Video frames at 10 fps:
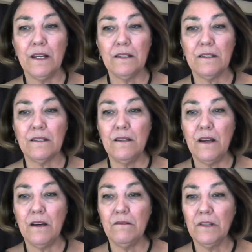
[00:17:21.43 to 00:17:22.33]
That's
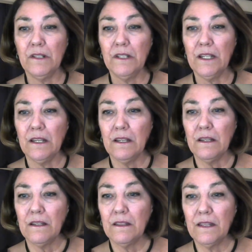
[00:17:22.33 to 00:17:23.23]
not really
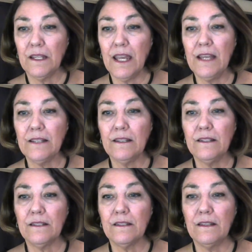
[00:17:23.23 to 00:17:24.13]
the case.
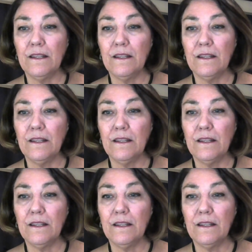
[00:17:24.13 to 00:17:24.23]
It's